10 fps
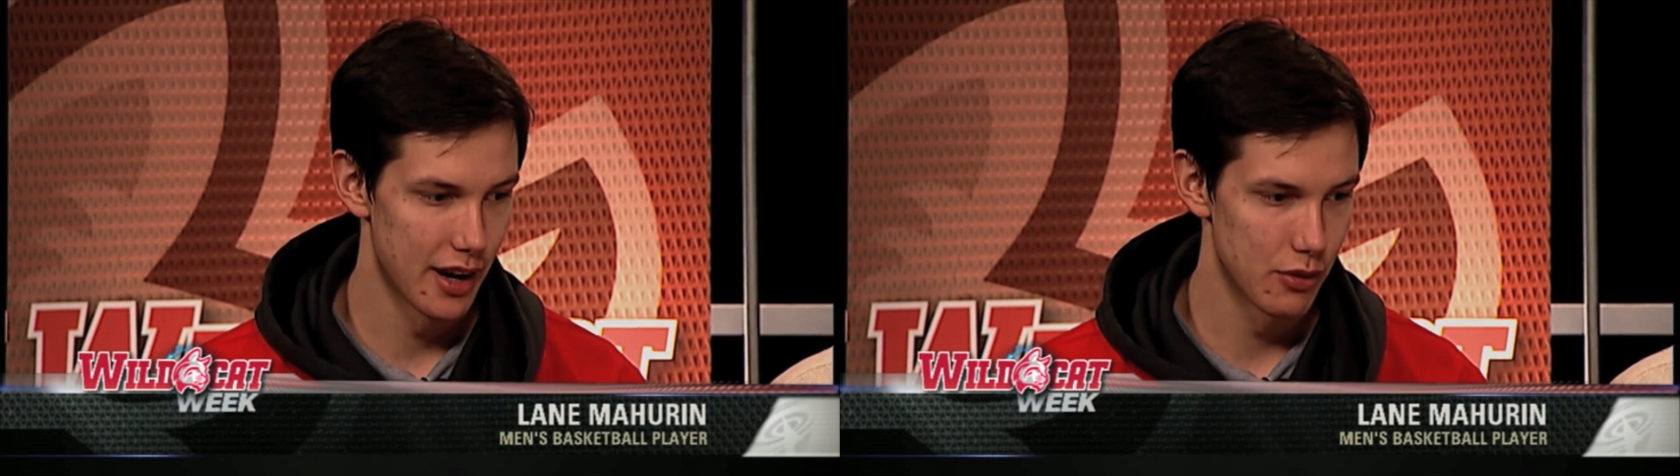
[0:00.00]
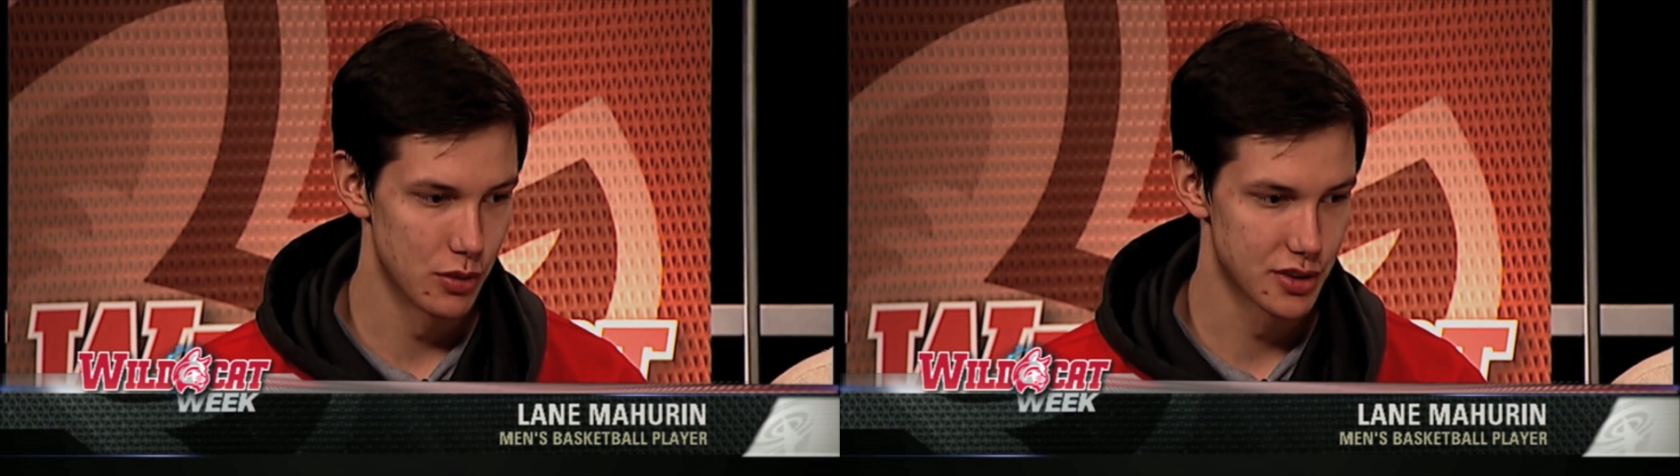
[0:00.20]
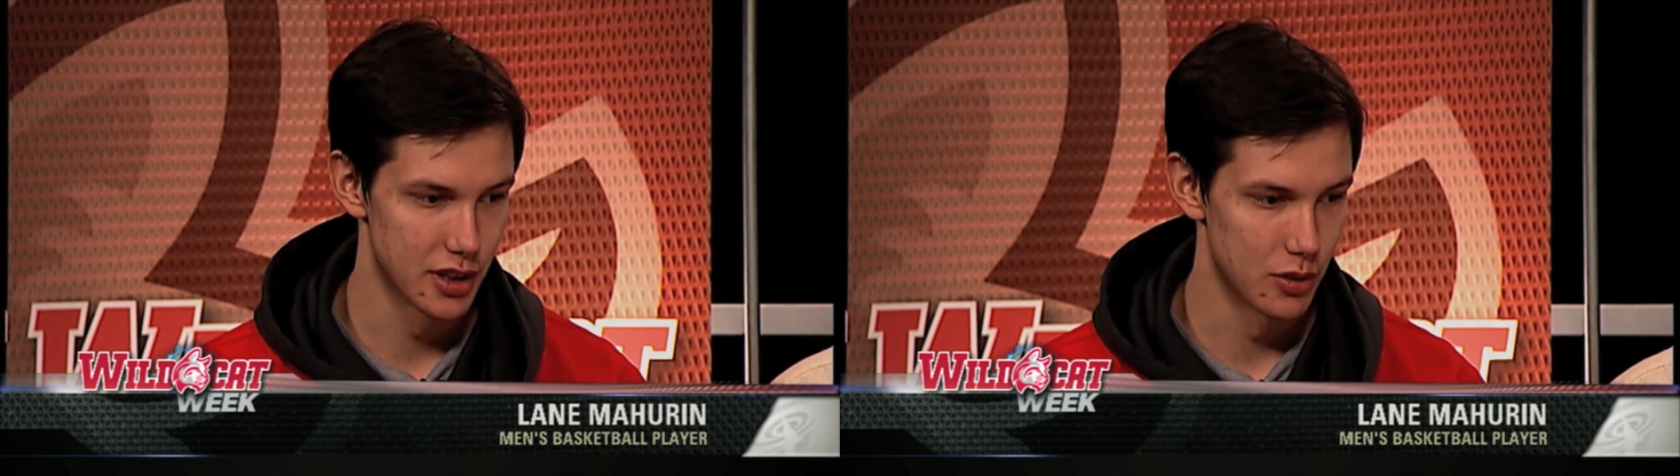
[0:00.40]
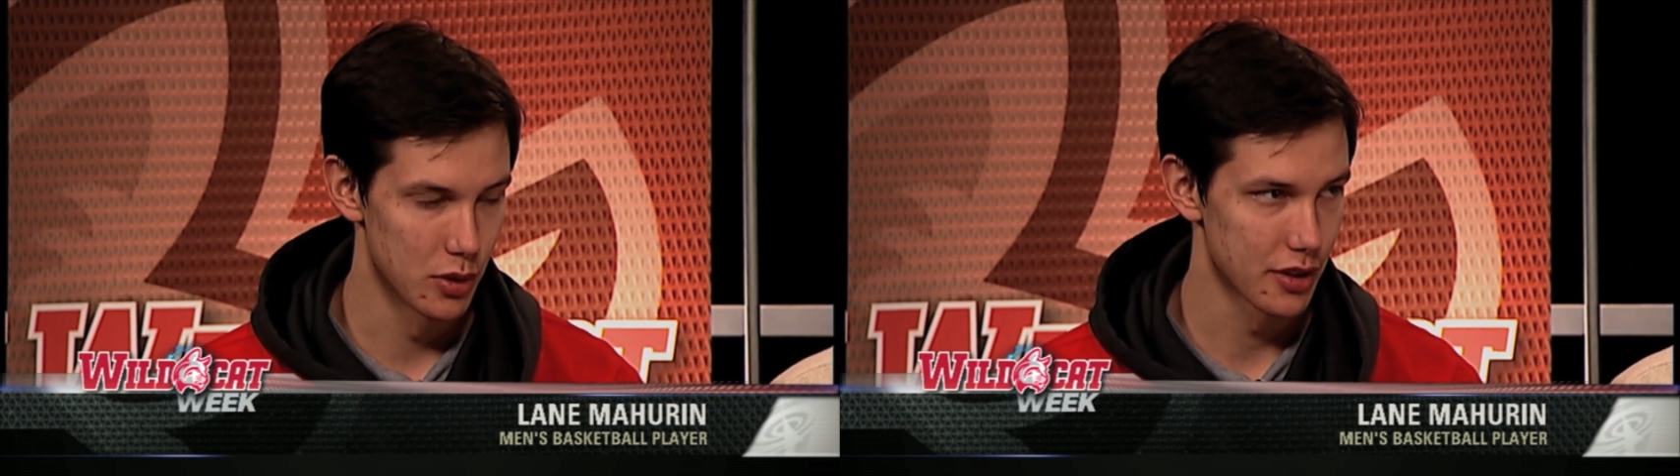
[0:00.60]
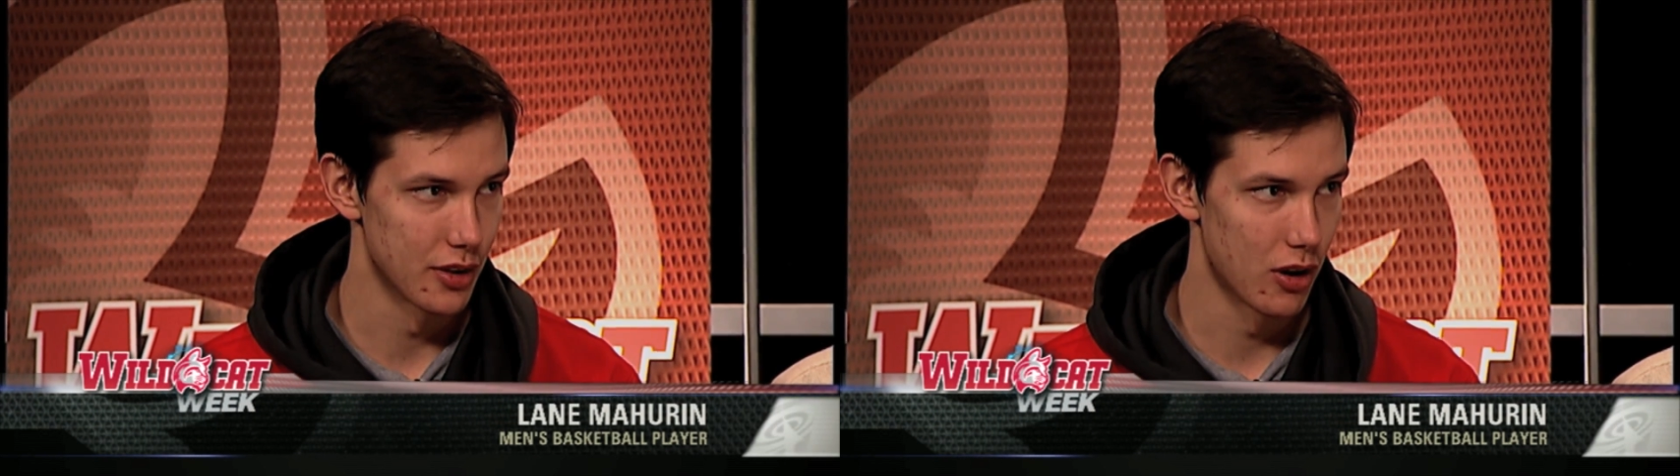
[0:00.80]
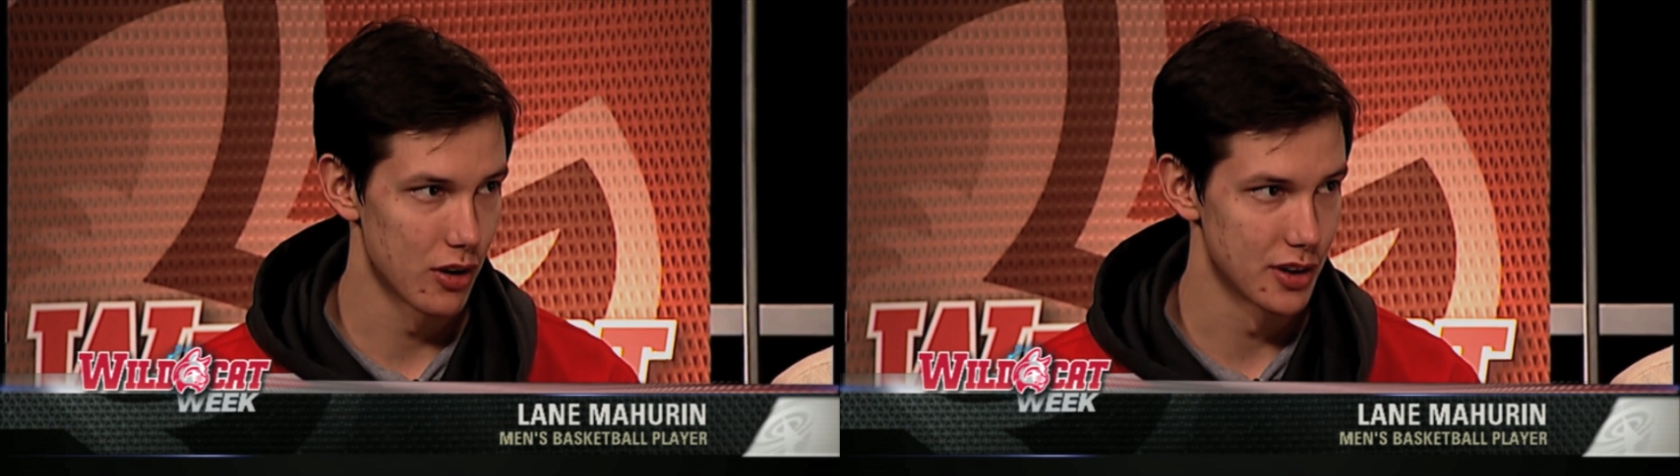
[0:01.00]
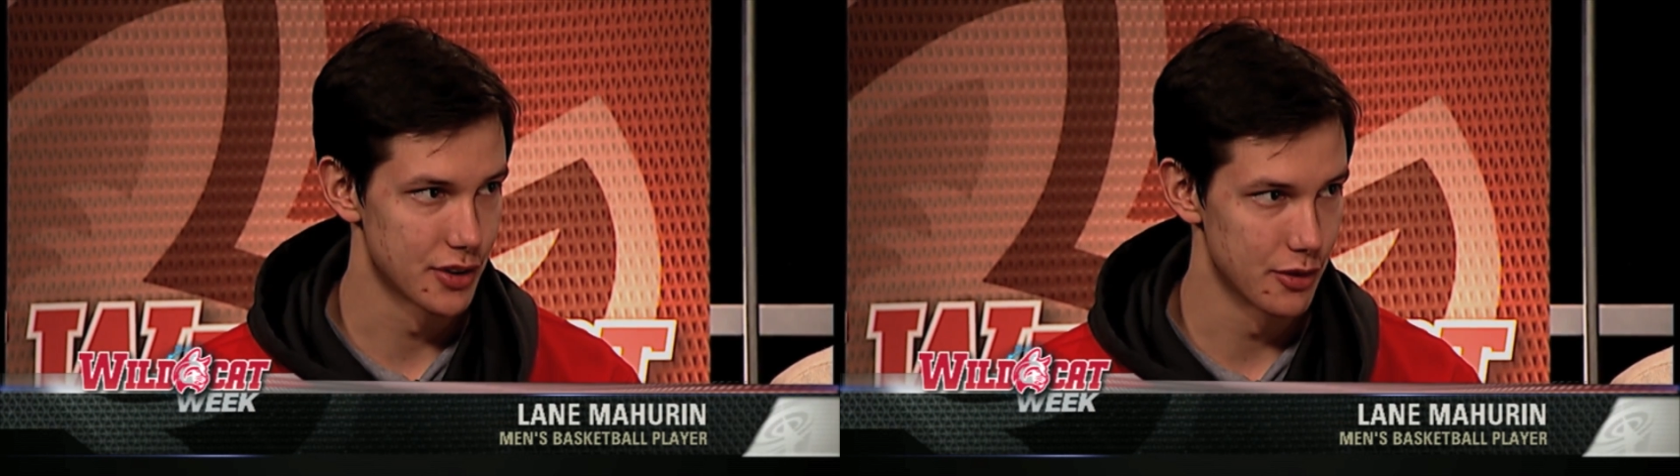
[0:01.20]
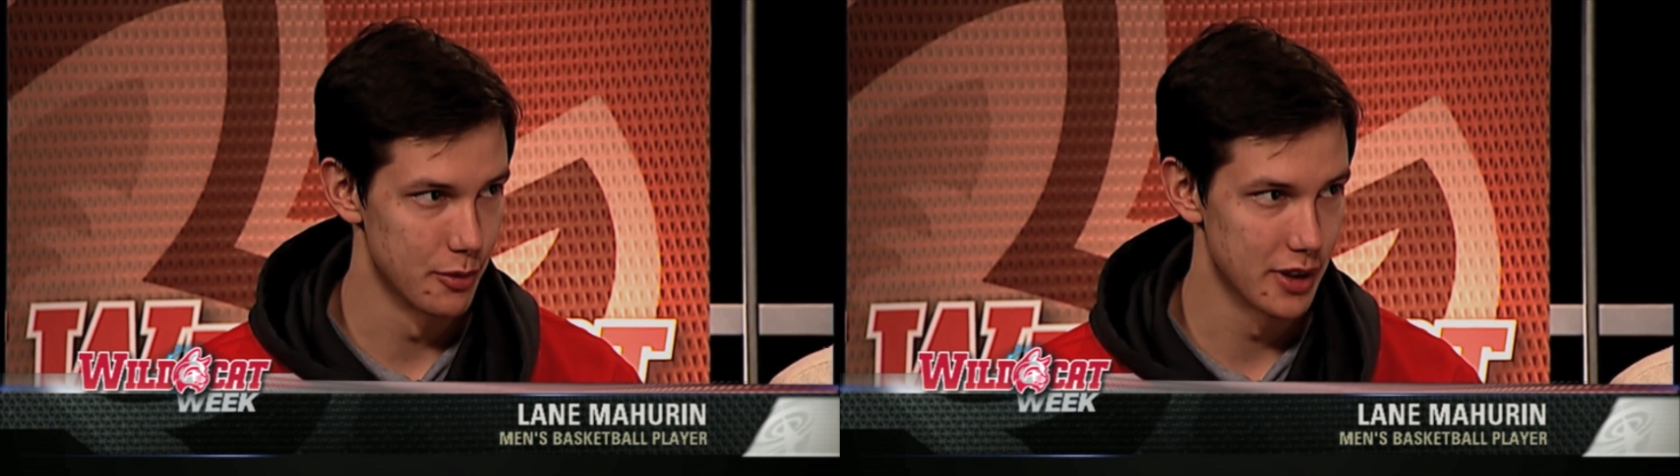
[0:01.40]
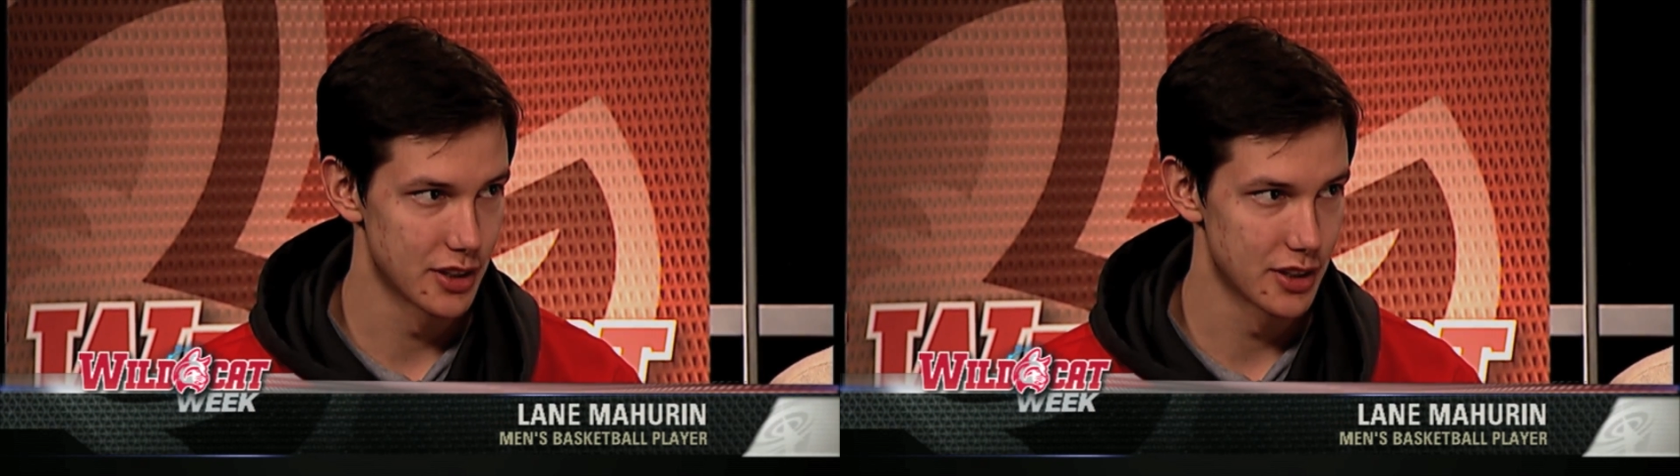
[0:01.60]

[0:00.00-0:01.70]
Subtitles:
everyone's going to work their hardest for me,